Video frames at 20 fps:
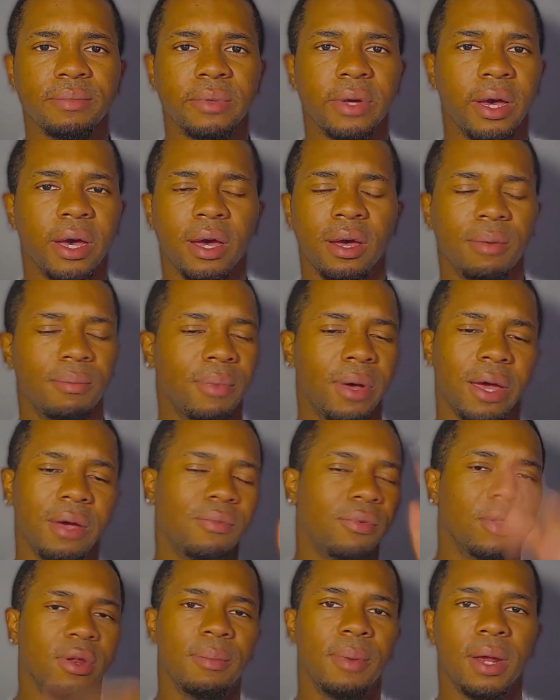I might
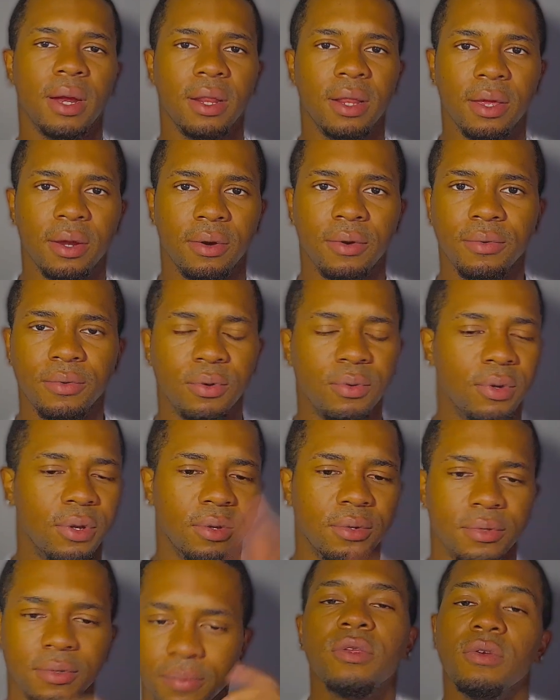read about it later. Who
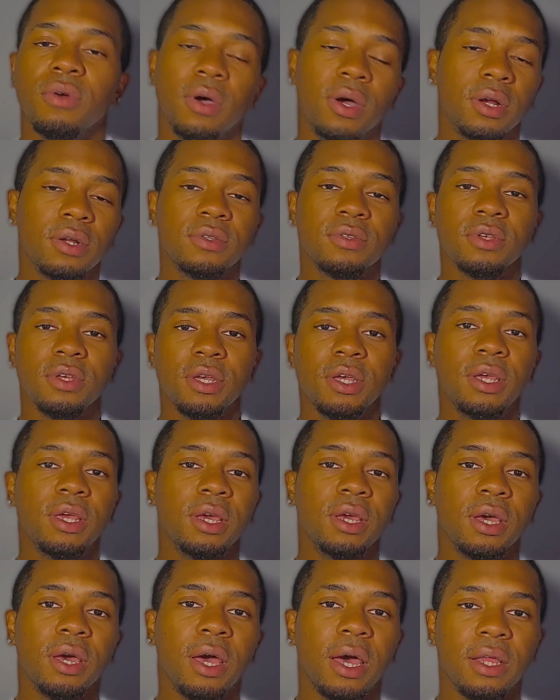knows? So honestly,
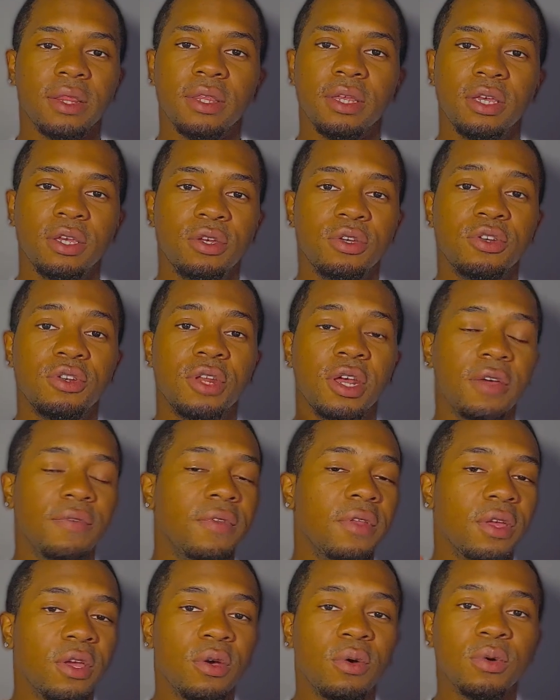yeah, I think you should
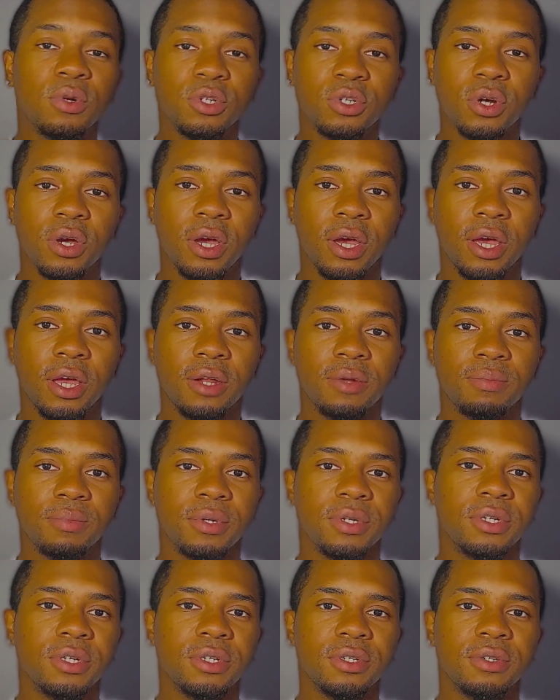definitely go and try it,
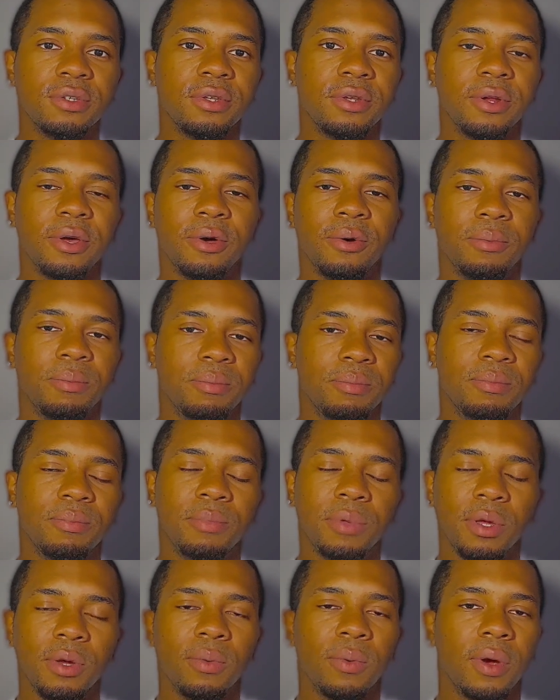but just, you know,
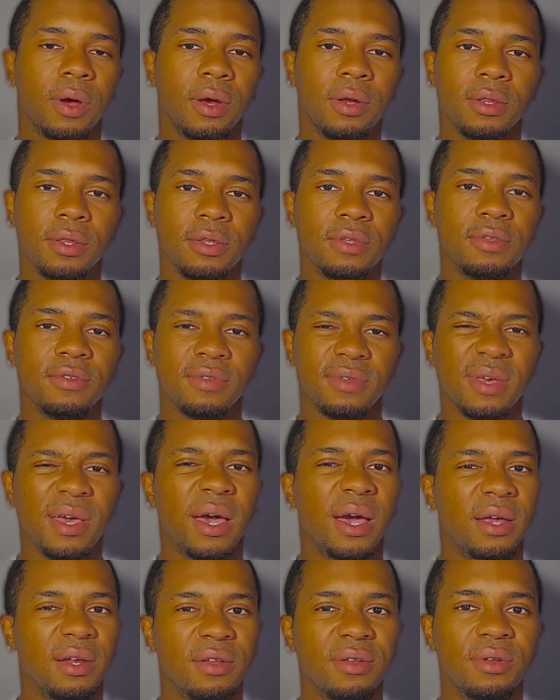be aware this is
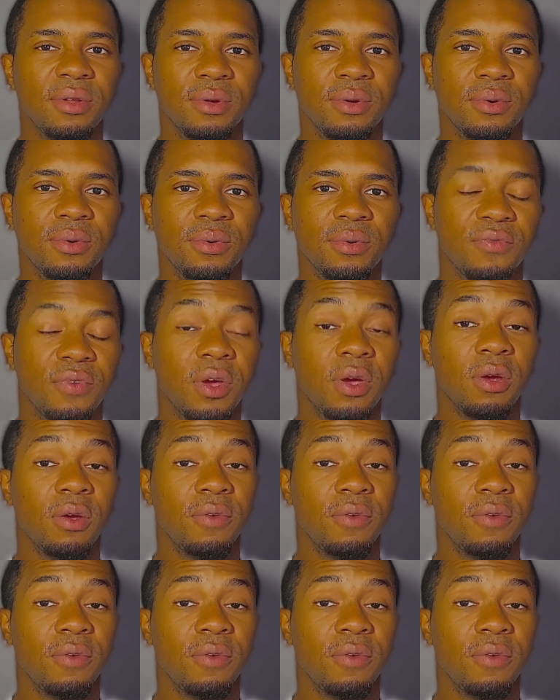kind of new, very,